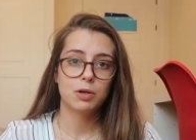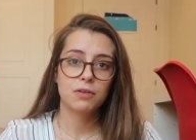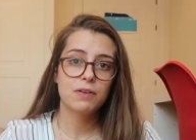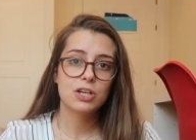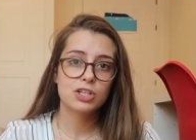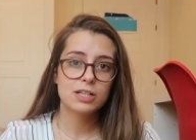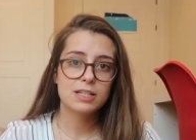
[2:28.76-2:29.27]

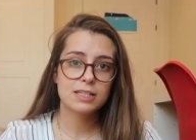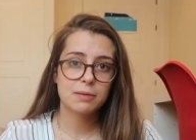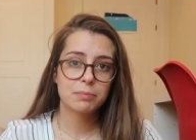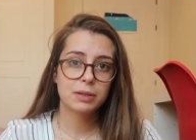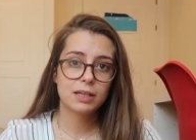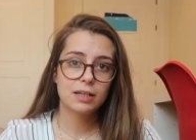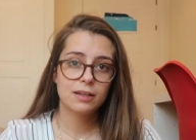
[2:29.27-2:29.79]
Motivation
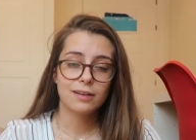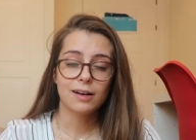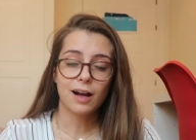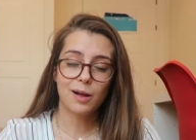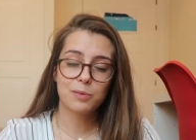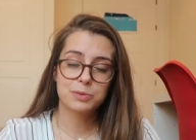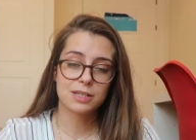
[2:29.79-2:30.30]
simply
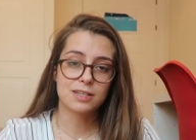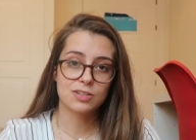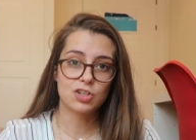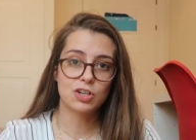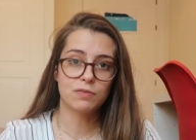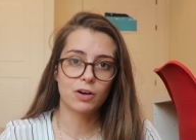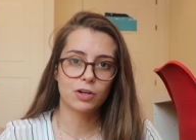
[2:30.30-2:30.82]
helps us
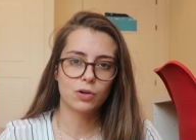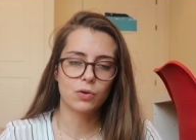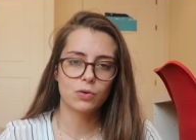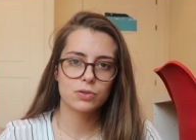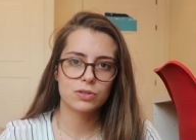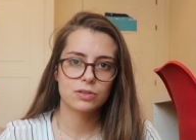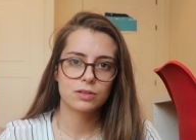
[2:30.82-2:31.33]
achieve our
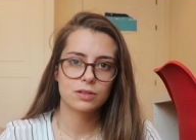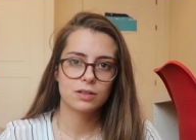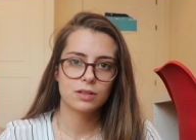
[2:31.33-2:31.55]
goals.